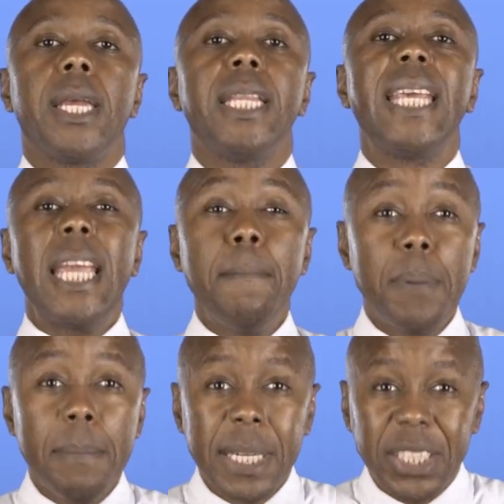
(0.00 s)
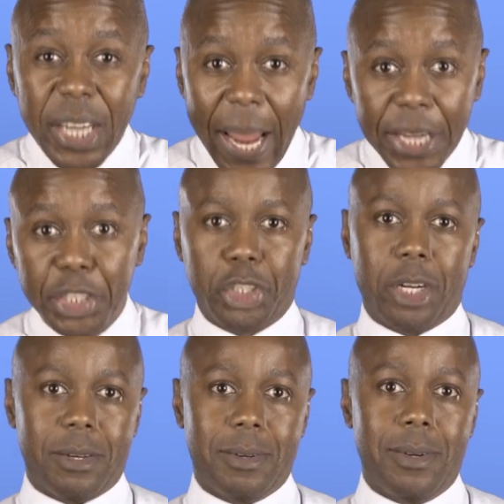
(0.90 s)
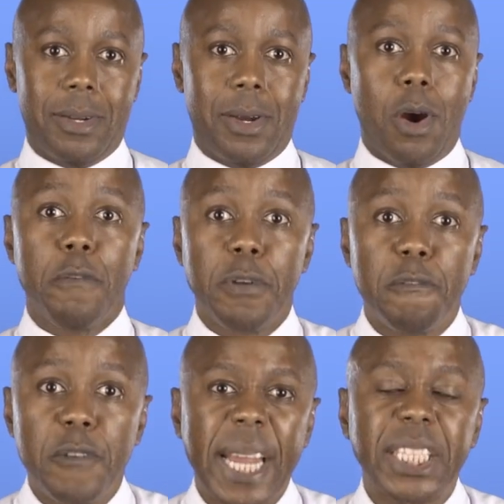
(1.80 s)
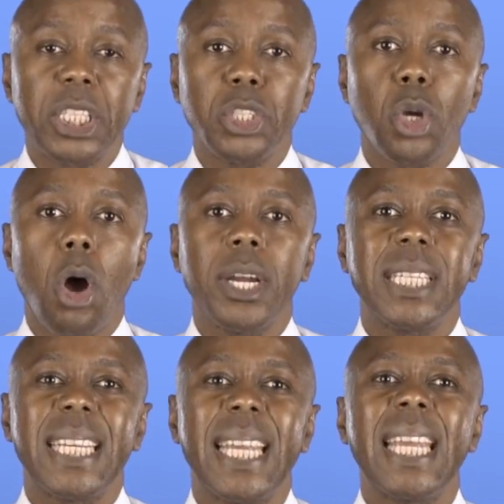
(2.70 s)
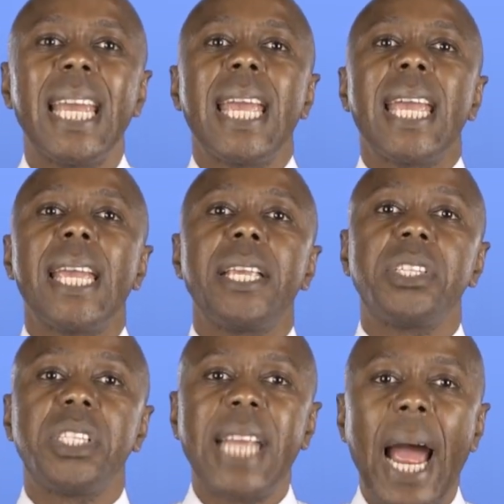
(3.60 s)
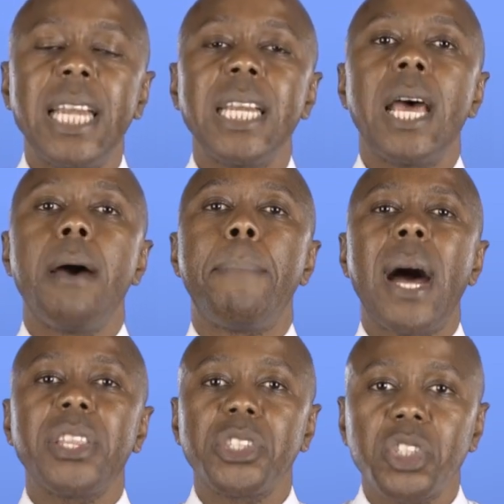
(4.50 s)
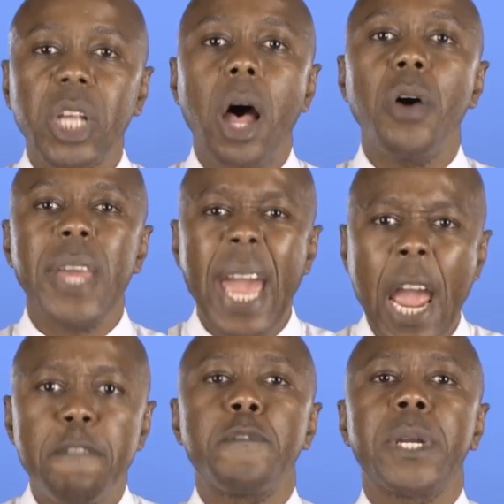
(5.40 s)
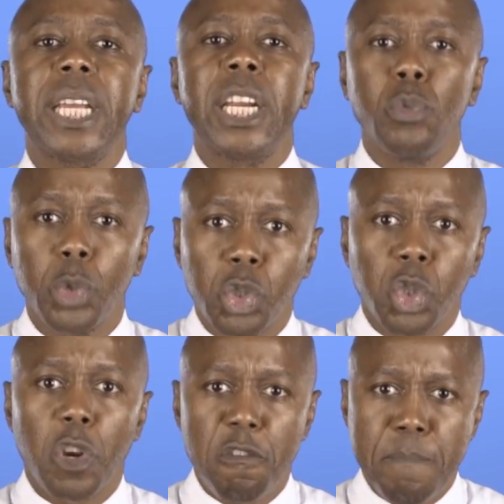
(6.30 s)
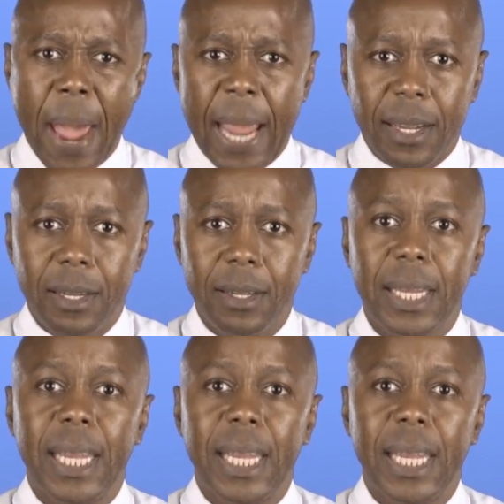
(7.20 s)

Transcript: The implementation of inflation targeting is done by the South African Reserve Bank.